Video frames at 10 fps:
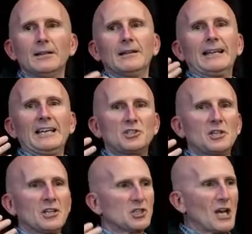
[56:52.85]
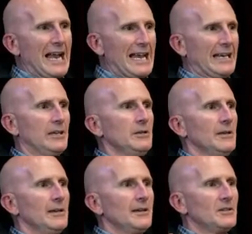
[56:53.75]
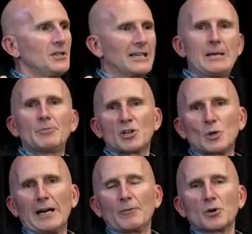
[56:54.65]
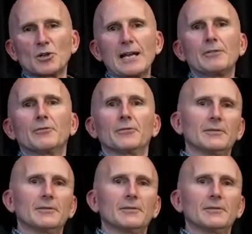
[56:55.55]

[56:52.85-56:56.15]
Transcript: is designed to keep the driver safe,